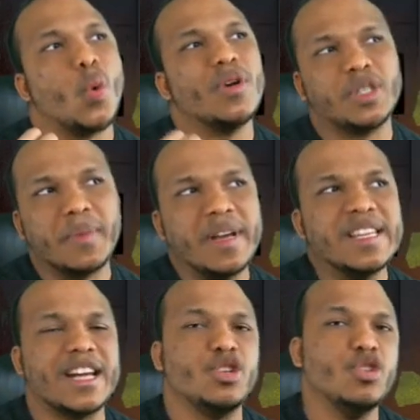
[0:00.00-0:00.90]
which
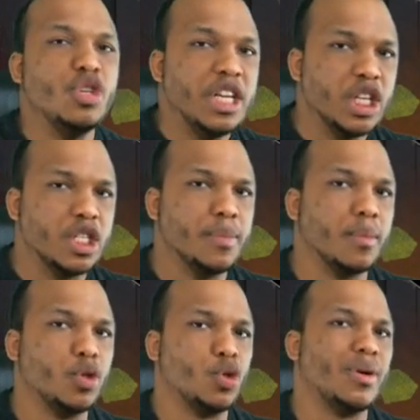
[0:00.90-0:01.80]
means that you need to be
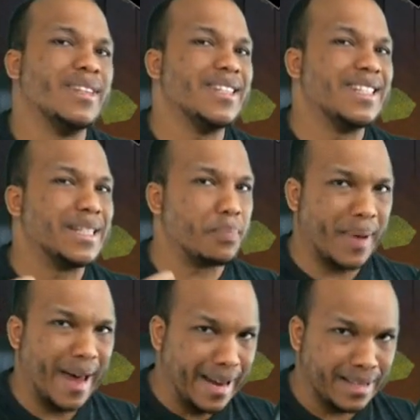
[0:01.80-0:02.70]
able to
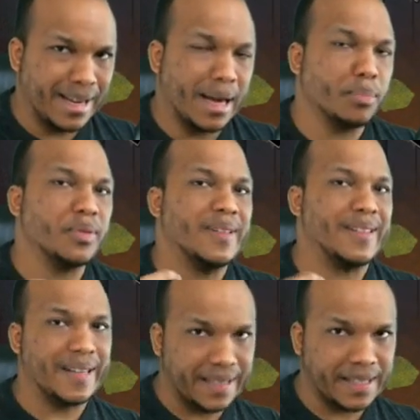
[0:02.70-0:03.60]
anticipate and
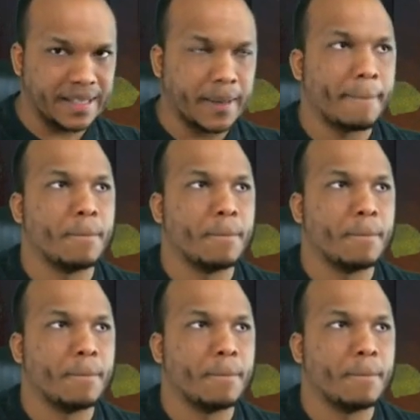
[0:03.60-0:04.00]
predict